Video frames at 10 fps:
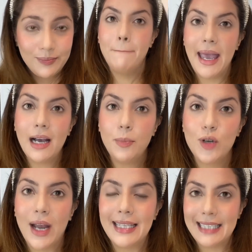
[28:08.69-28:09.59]
Makeup
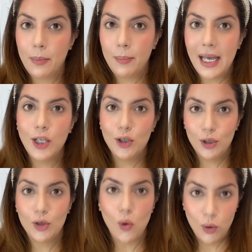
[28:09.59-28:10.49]
trends that make you
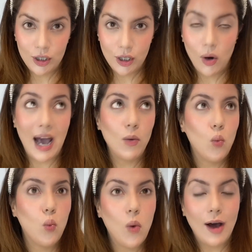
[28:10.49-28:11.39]
look older,
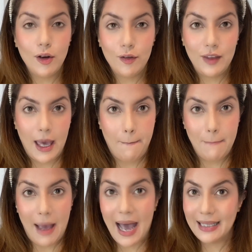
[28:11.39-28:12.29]
and one of them
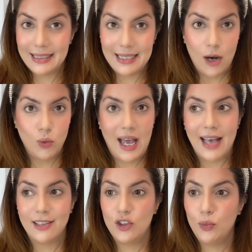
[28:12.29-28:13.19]
hands down
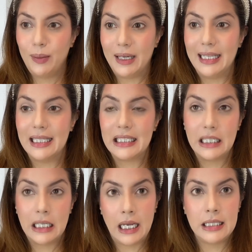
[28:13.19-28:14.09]
has to be this
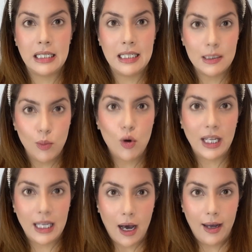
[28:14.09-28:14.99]
crazy
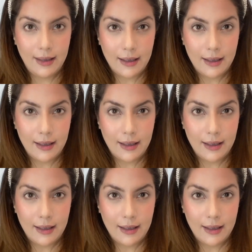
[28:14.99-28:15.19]
smoky eye that is